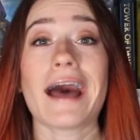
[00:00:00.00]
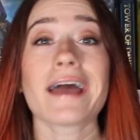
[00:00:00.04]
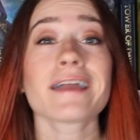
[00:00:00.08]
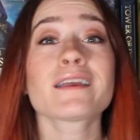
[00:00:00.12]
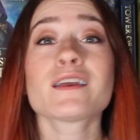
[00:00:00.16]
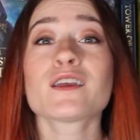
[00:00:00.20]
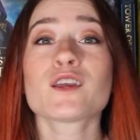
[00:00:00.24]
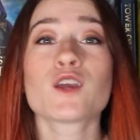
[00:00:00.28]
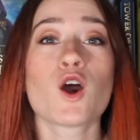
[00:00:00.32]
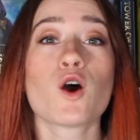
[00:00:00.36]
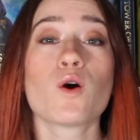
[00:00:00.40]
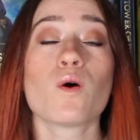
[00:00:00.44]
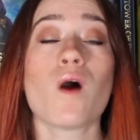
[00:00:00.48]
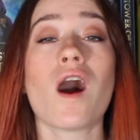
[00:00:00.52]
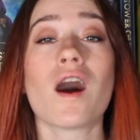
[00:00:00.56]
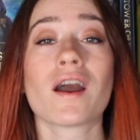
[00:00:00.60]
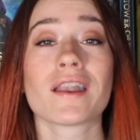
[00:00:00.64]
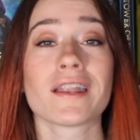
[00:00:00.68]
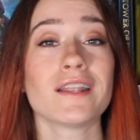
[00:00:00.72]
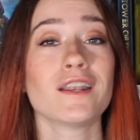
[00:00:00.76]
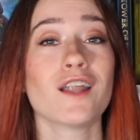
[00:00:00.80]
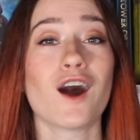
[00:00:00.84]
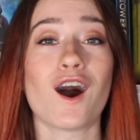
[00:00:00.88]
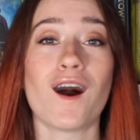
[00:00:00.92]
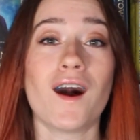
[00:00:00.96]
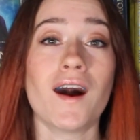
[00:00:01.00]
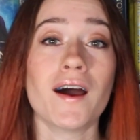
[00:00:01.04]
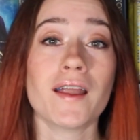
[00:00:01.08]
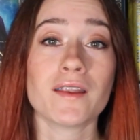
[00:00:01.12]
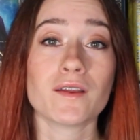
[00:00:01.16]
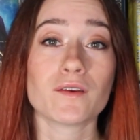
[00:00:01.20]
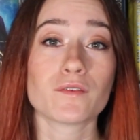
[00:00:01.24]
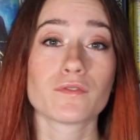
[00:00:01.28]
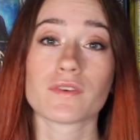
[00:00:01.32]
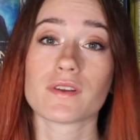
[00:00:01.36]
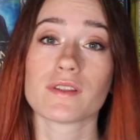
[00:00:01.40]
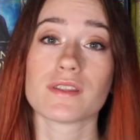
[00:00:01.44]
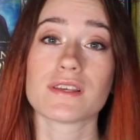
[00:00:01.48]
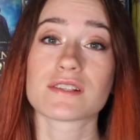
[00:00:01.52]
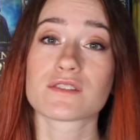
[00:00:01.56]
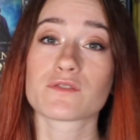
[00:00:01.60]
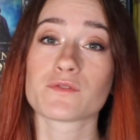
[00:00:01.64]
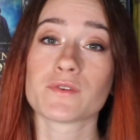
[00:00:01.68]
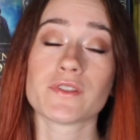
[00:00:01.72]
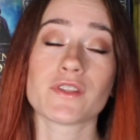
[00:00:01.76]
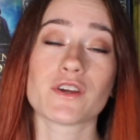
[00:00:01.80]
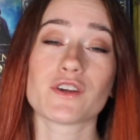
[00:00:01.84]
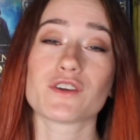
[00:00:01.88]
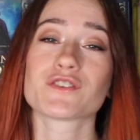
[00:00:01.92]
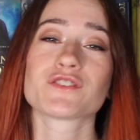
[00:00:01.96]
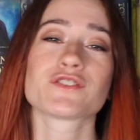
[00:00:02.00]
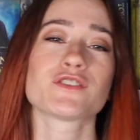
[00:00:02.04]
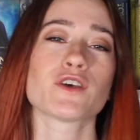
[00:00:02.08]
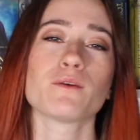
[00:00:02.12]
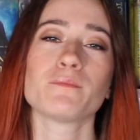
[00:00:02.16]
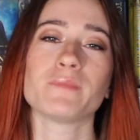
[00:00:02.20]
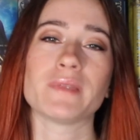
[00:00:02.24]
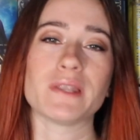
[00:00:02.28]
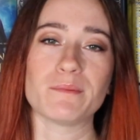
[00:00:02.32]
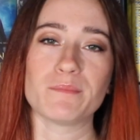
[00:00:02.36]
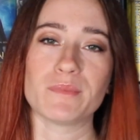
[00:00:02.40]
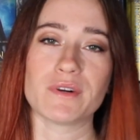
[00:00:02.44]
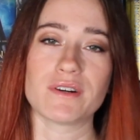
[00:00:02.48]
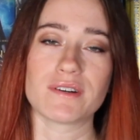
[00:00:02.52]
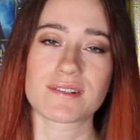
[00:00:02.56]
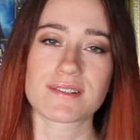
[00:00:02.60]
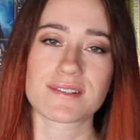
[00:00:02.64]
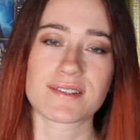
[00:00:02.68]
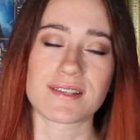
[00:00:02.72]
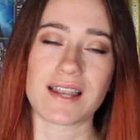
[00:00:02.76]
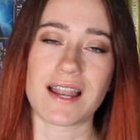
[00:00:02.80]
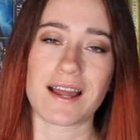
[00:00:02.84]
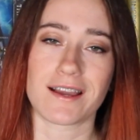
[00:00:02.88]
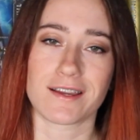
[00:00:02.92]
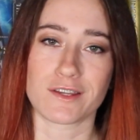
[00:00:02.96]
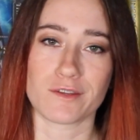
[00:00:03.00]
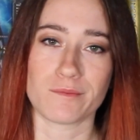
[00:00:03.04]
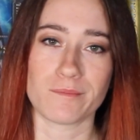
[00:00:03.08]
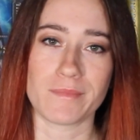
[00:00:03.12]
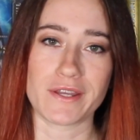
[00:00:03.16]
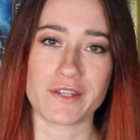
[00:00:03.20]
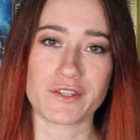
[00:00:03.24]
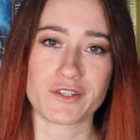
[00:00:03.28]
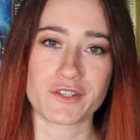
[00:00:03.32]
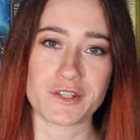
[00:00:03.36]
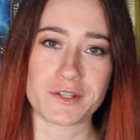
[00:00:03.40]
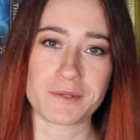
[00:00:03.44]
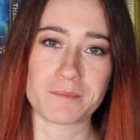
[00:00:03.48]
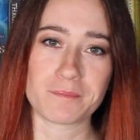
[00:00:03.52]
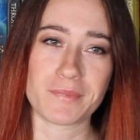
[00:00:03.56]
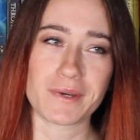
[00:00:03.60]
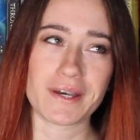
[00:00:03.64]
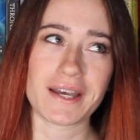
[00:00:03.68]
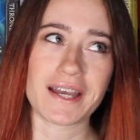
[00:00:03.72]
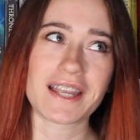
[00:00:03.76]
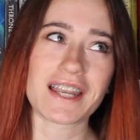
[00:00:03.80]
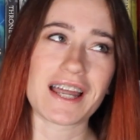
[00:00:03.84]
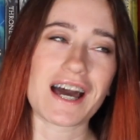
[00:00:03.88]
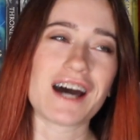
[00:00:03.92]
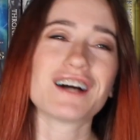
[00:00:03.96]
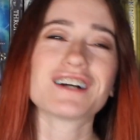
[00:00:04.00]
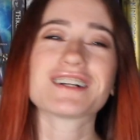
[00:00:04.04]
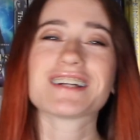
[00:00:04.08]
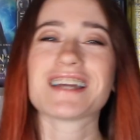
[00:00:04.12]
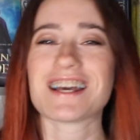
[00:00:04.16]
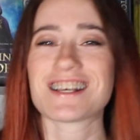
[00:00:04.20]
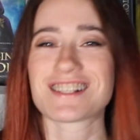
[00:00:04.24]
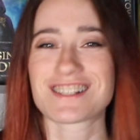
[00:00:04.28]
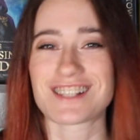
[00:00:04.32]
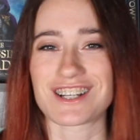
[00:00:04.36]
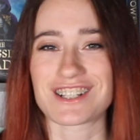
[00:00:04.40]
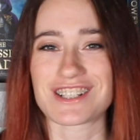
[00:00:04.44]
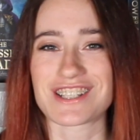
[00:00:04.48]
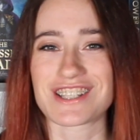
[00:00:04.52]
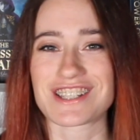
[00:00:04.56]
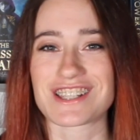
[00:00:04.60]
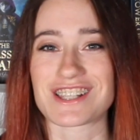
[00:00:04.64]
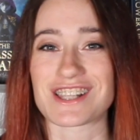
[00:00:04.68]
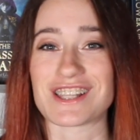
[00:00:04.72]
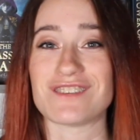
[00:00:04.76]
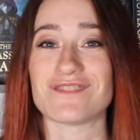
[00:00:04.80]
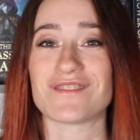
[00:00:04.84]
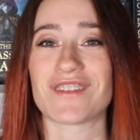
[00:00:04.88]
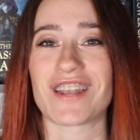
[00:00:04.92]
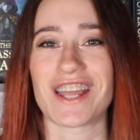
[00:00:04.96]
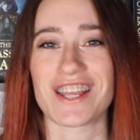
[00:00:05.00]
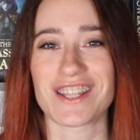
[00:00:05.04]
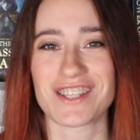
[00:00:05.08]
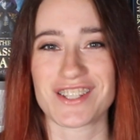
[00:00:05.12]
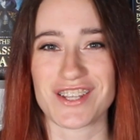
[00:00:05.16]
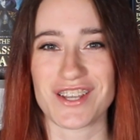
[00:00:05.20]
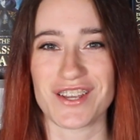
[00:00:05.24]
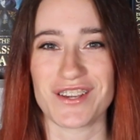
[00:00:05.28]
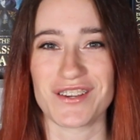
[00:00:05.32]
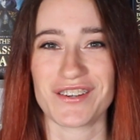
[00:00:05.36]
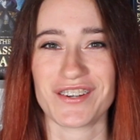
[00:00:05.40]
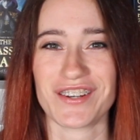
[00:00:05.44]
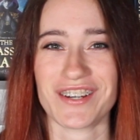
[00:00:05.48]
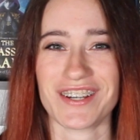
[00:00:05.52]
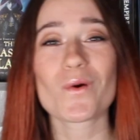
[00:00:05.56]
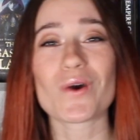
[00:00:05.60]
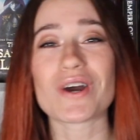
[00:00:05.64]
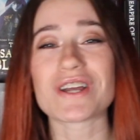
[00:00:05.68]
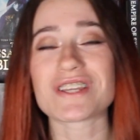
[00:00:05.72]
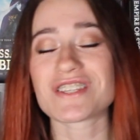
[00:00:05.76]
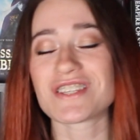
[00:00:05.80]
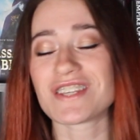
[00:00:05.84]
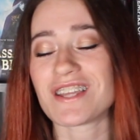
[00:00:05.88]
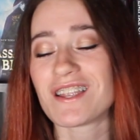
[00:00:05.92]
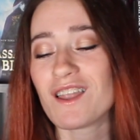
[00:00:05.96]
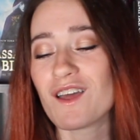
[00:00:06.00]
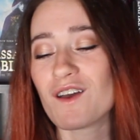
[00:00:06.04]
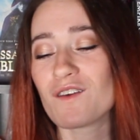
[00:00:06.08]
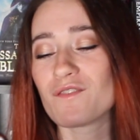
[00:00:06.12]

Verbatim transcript: I could go on and on for this one. There are so many books that I could mention, but I guess I'll just leave it at 2. Question